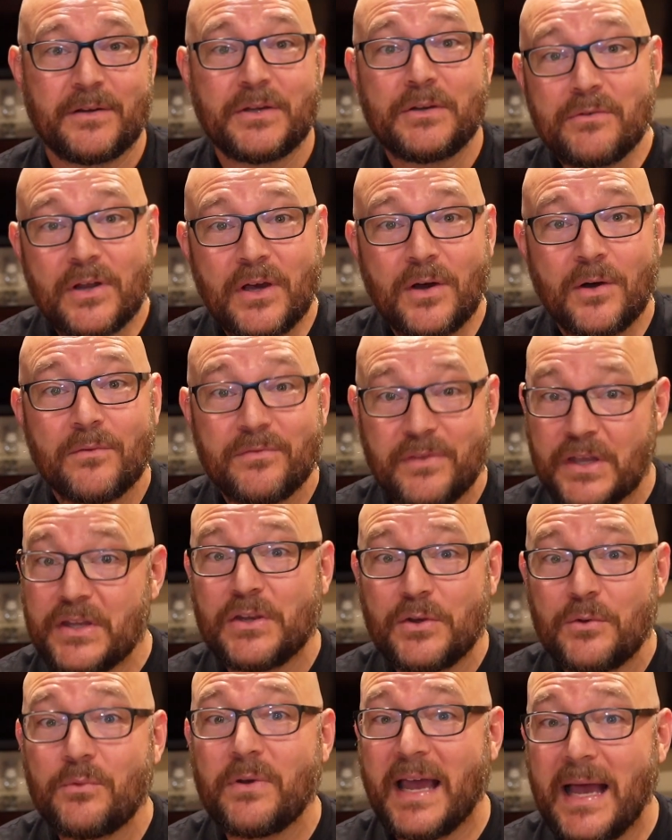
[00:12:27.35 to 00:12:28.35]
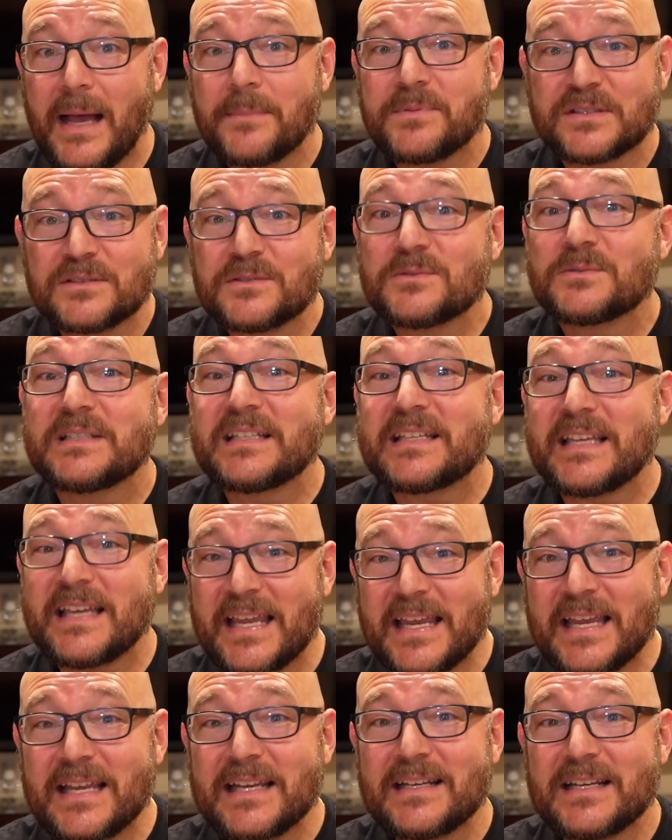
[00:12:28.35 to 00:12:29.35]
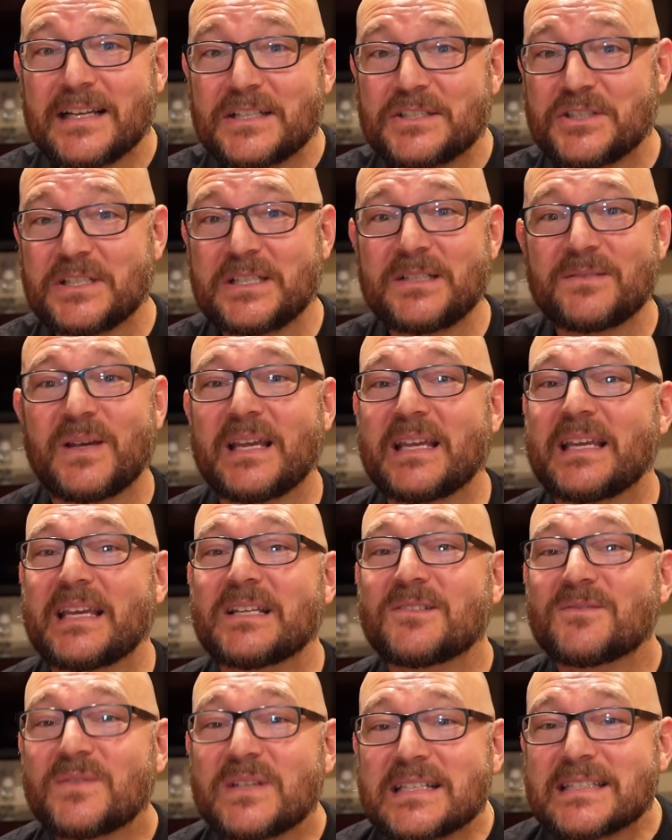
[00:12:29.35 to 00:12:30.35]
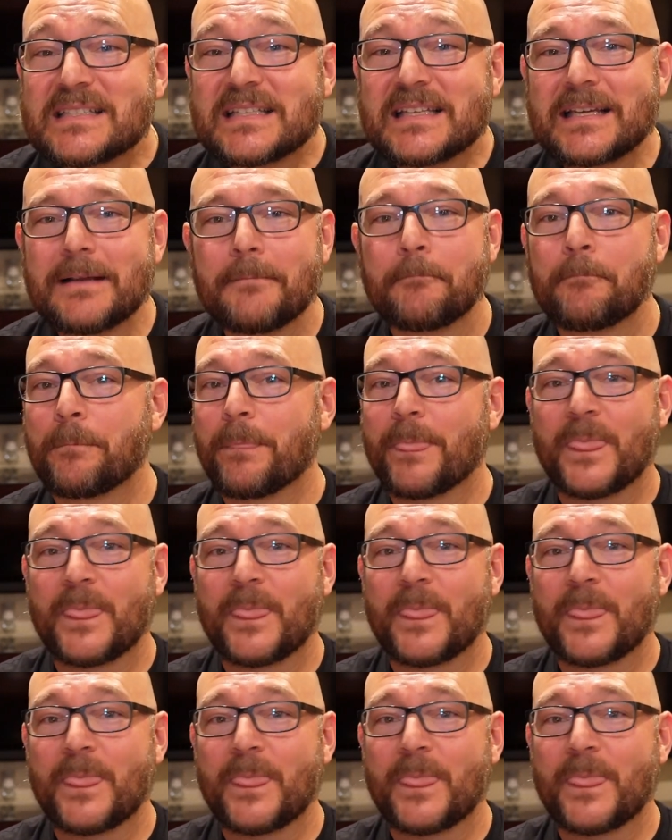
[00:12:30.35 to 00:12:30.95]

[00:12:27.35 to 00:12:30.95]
you know that you absolutely can achieve a convincing